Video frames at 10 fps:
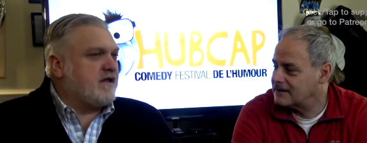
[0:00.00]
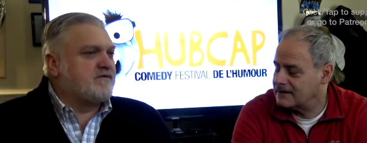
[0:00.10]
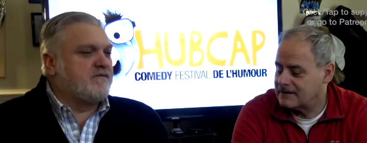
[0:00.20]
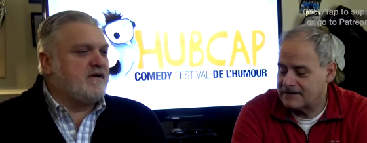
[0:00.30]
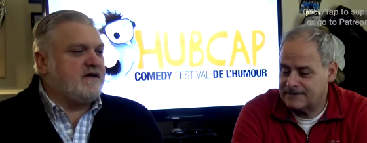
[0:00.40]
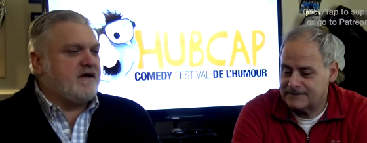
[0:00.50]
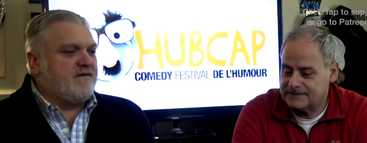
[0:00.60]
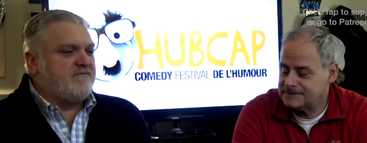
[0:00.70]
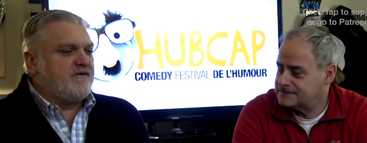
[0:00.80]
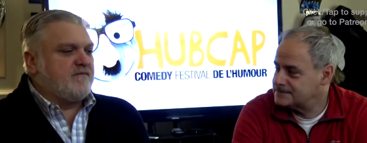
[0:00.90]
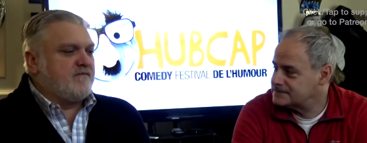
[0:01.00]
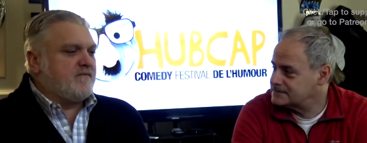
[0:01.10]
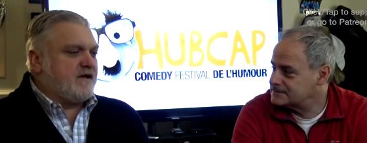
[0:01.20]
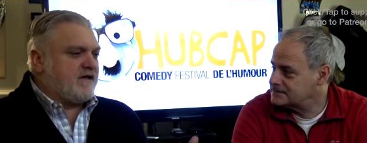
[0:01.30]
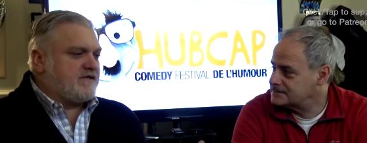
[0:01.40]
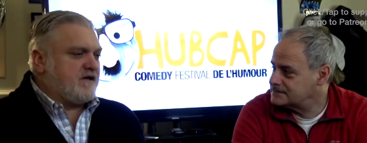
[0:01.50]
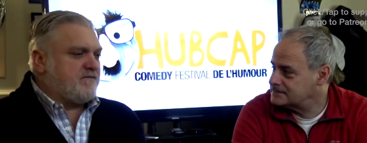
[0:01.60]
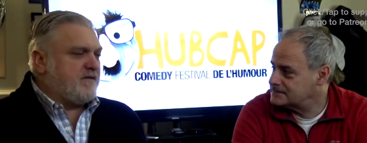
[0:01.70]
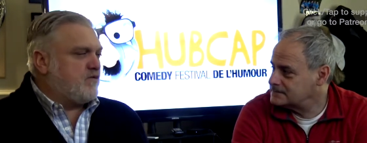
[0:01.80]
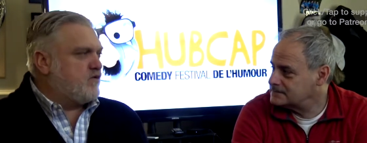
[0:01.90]
Speaker 1: but it's really come from like you said
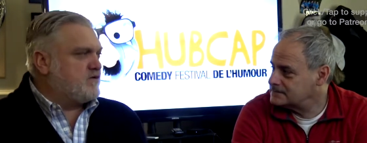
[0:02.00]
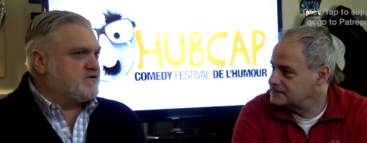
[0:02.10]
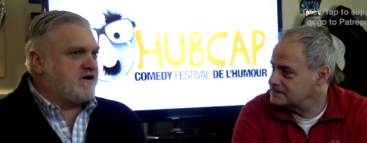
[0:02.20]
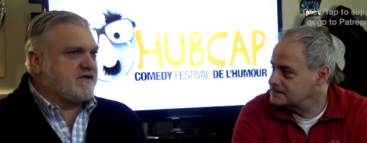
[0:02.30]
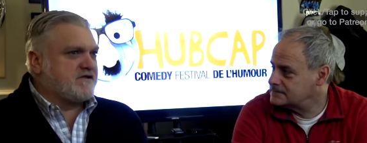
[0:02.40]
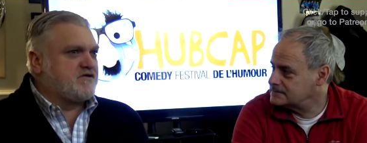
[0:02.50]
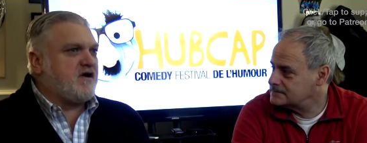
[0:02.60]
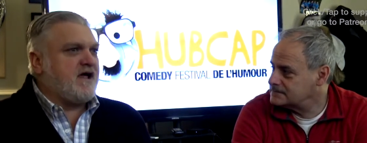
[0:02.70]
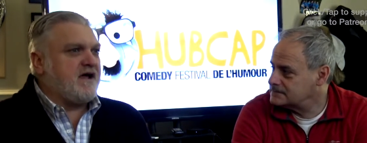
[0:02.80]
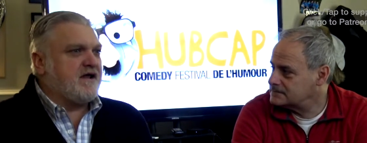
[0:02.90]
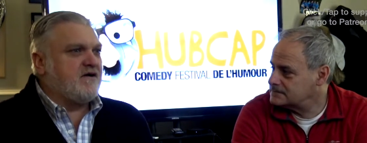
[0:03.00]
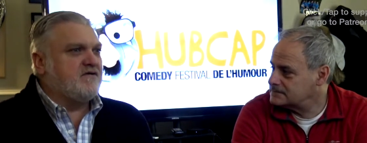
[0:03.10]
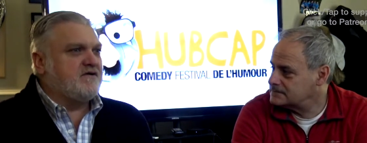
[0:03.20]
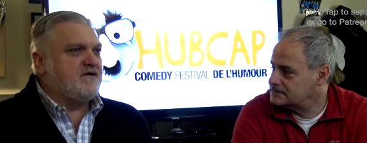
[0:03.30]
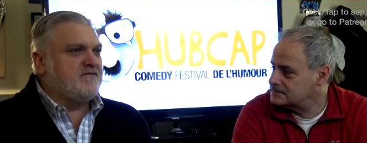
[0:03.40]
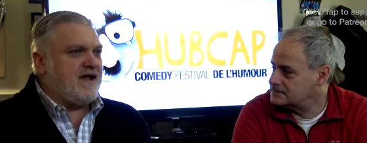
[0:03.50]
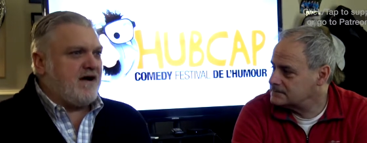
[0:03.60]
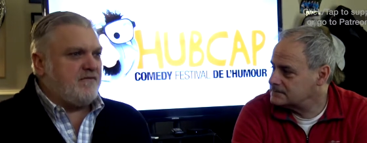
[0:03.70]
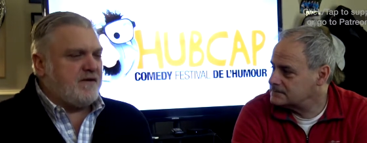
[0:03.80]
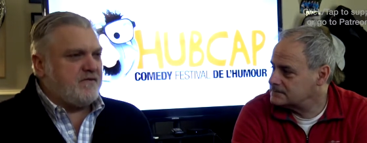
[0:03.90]
people who are just trying it out to
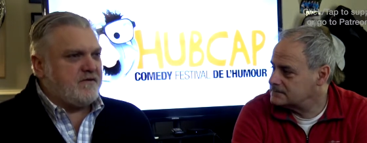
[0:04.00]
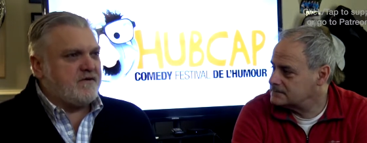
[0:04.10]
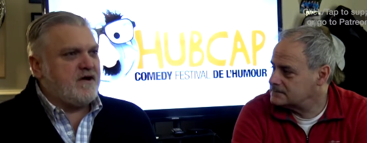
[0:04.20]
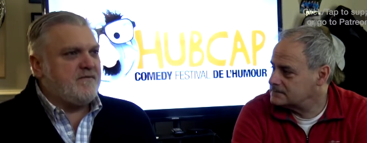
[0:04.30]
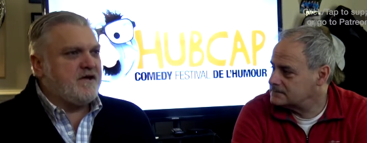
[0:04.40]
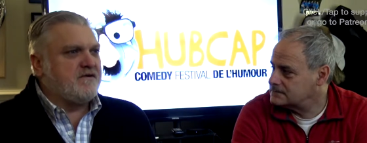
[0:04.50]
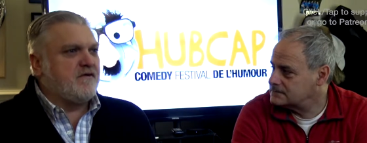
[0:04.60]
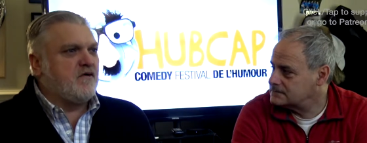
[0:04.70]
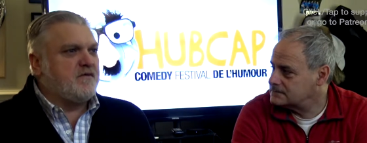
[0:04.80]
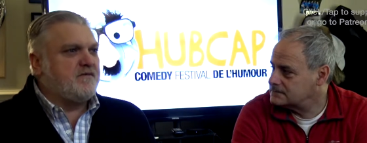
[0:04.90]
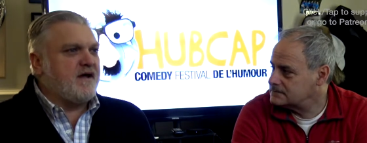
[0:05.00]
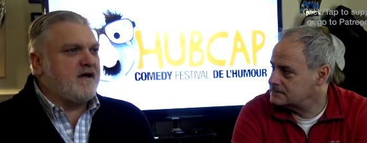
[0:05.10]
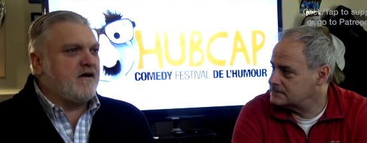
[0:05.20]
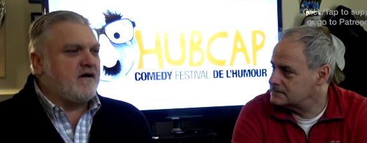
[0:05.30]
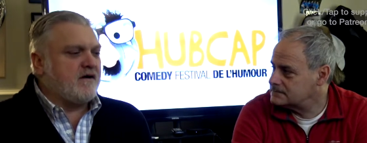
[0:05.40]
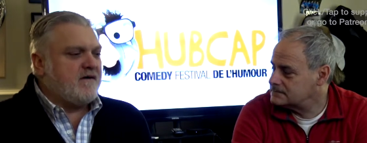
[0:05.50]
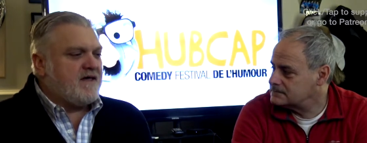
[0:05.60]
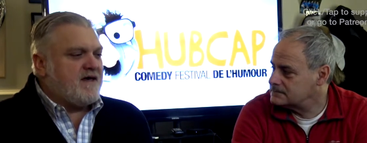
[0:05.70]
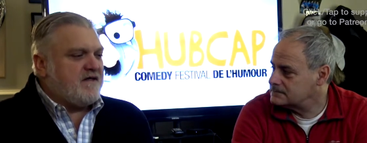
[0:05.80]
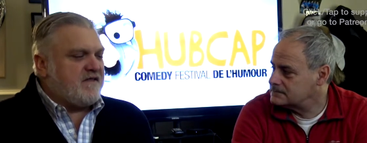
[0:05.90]
now people that are coming into our open mic are
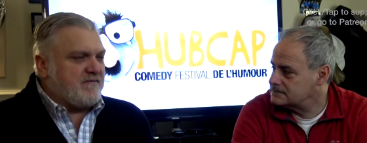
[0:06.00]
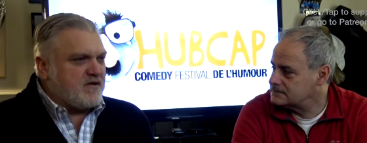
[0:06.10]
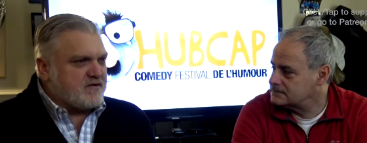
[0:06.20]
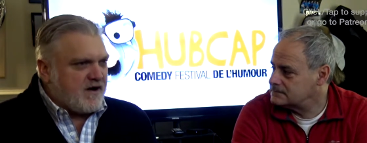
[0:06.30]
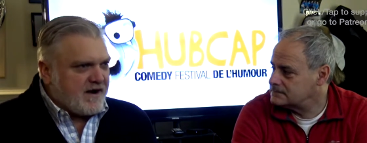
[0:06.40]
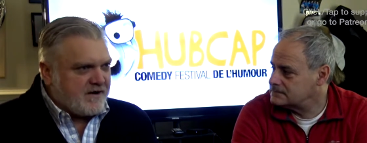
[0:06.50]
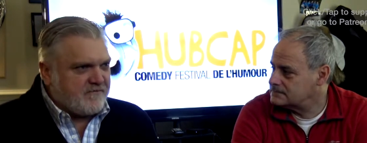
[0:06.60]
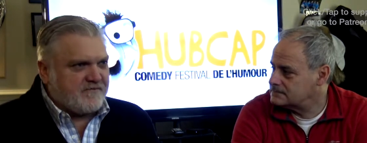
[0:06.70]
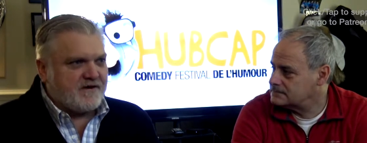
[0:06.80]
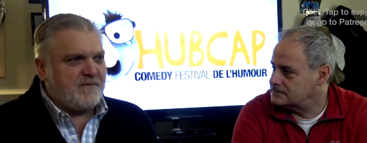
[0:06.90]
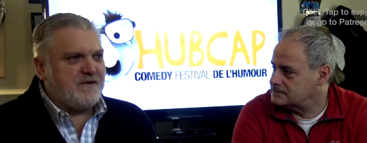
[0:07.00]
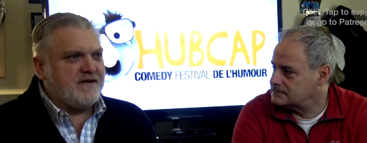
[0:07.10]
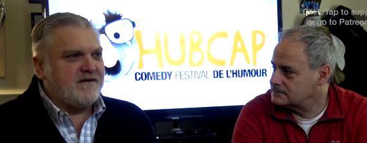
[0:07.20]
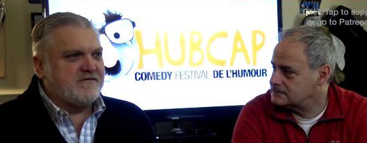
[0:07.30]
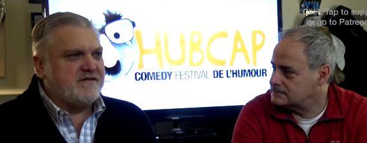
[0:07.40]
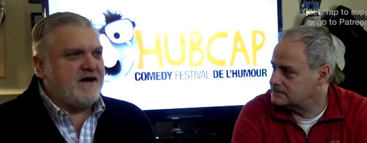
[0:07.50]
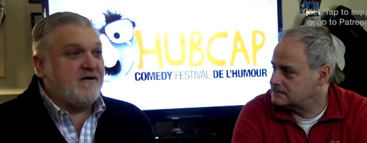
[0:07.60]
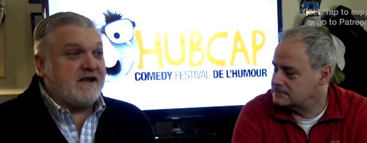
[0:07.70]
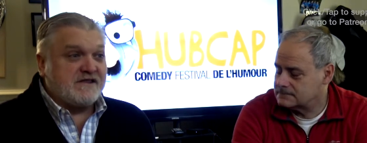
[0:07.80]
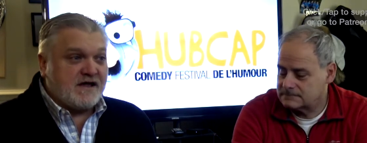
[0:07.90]
they've been trying it out for a couple of years now
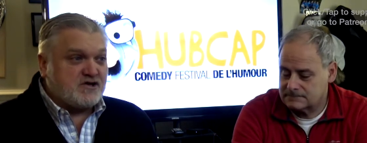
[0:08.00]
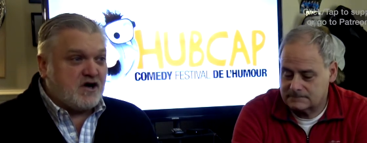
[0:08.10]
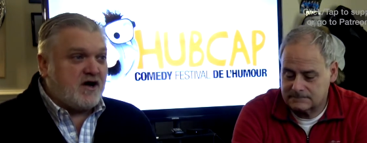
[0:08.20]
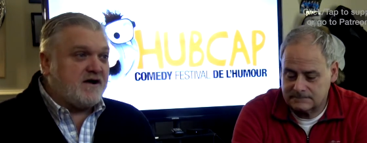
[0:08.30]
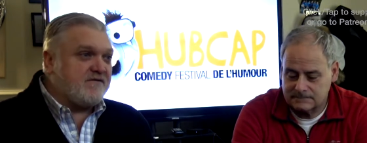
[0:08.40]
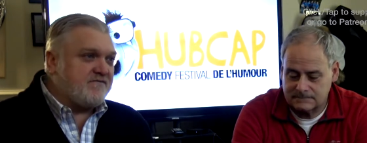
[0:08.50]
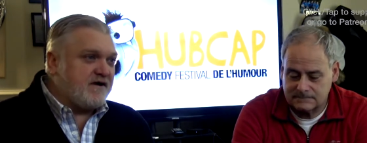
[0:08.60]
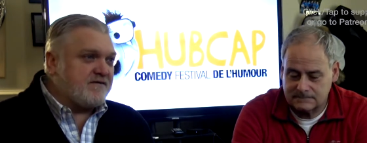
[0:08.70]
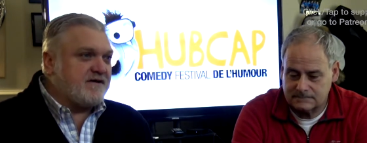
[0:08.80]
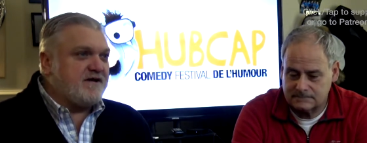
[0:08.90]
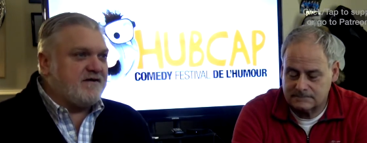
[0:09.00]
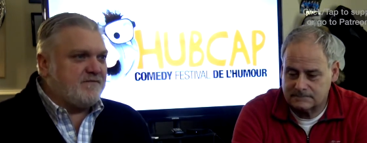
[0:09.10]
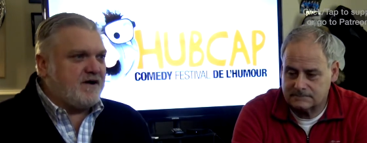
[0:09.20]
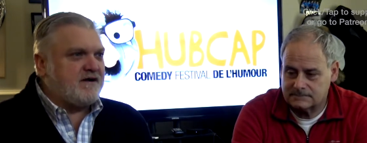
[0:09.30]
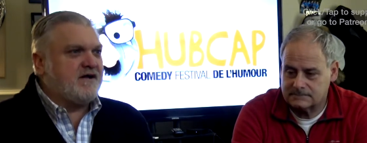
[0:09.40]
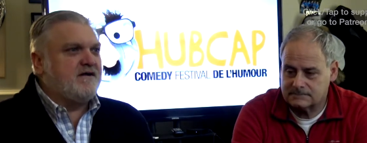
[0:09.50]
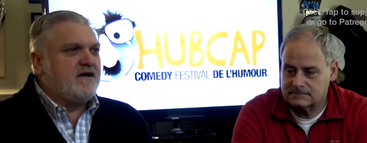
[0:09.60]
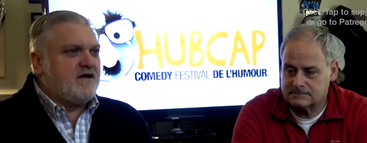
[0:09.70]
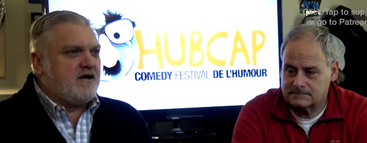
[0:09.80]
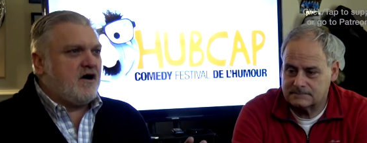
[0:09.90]
in st john in fredericton in moncton
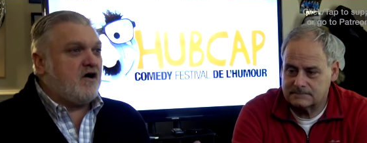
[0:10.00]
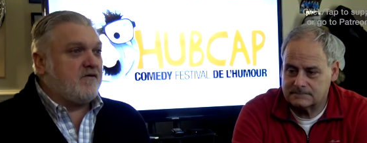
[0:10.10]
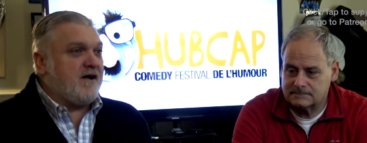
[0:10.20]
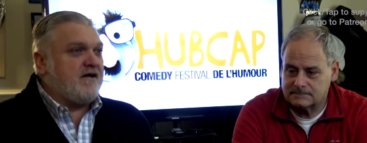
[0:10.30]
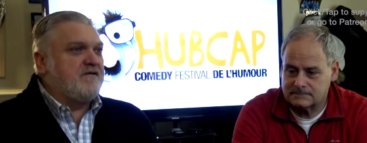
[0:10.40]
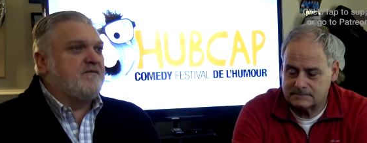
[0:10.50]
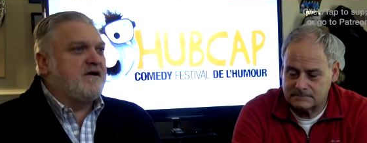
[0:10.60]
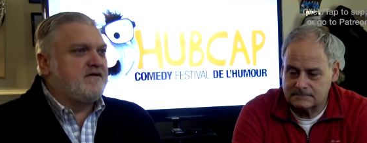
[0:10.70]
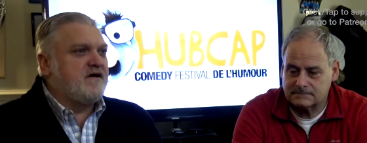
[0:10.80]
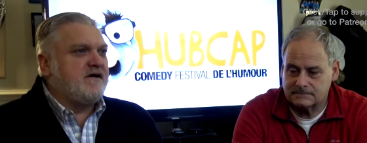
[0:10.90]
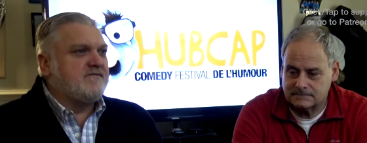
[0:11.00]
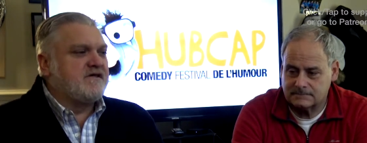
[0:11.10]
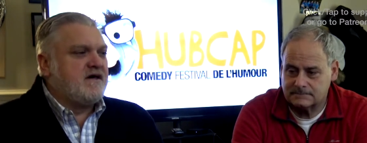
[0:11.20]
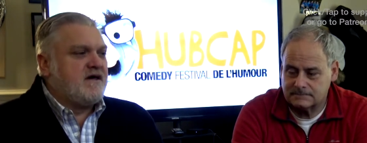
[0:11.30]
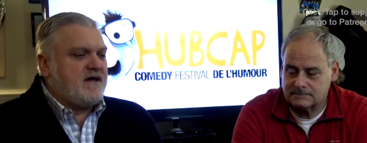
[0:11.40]
all around the maritimes